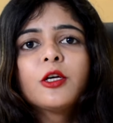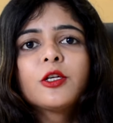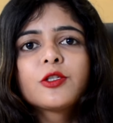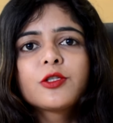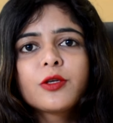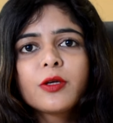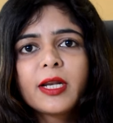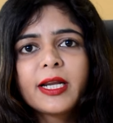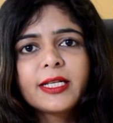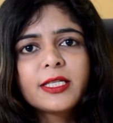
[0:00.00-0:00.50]

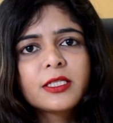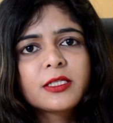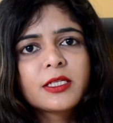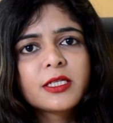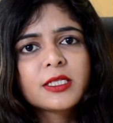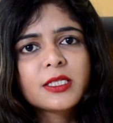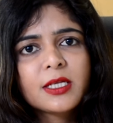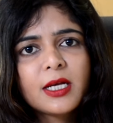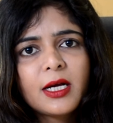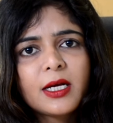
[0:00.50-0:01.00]
So let's
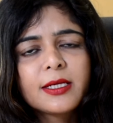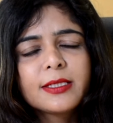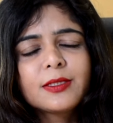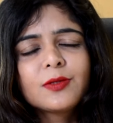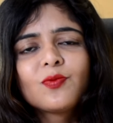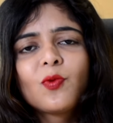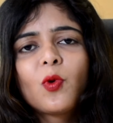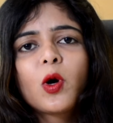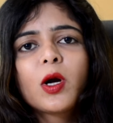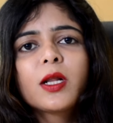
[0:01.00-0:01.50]

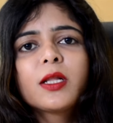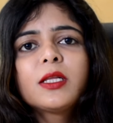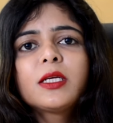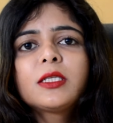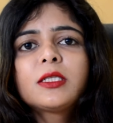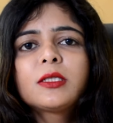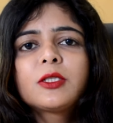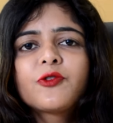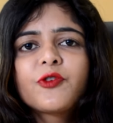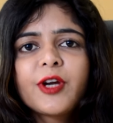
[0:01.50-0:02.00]
discuss what are
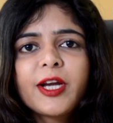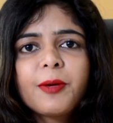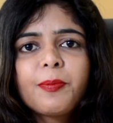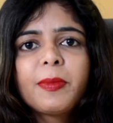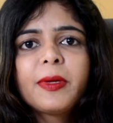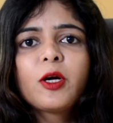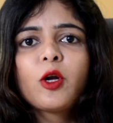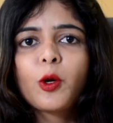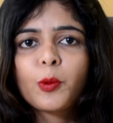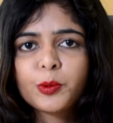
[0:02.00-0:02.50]
the
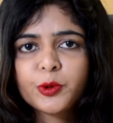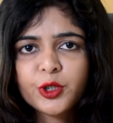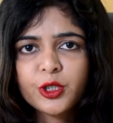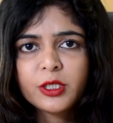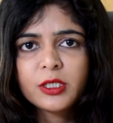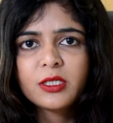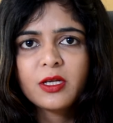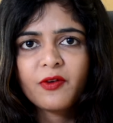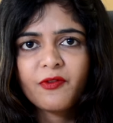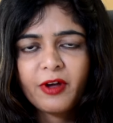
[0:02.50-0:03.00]
treatment
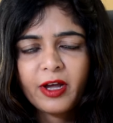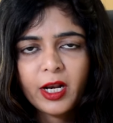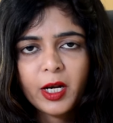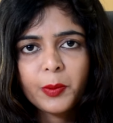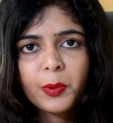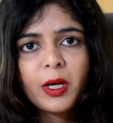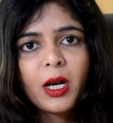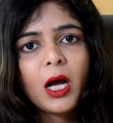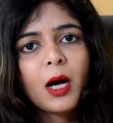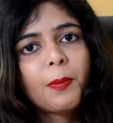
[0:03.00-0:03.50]
options
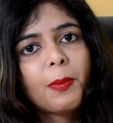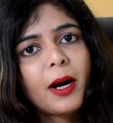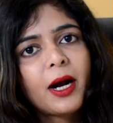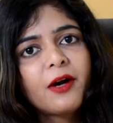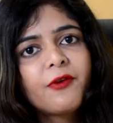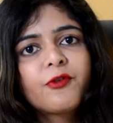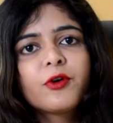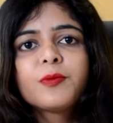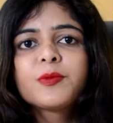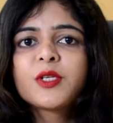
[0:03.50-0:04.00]
available
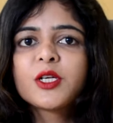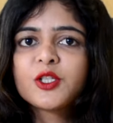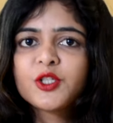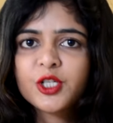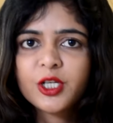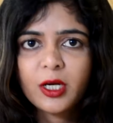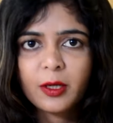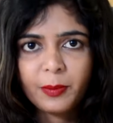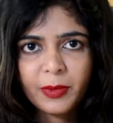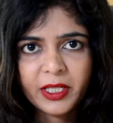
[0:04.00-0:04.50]
apart from
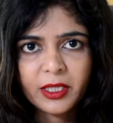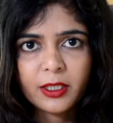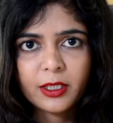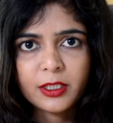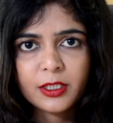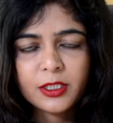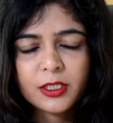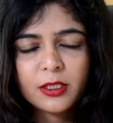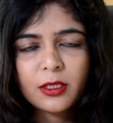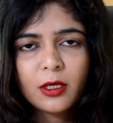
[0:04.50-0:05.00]
surgical
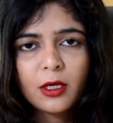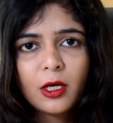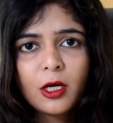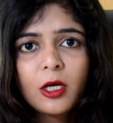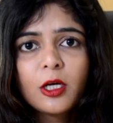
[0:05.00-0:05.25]
methods.